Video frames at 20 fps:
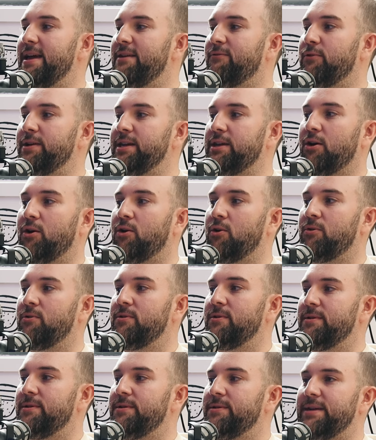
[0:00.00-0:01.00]
If
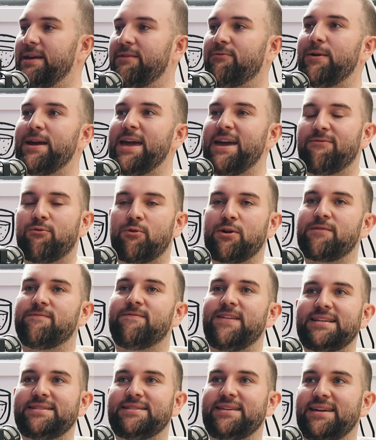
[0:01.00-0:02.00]
we're
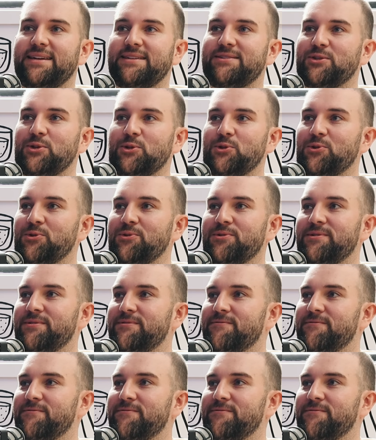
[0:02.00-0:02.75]
investing into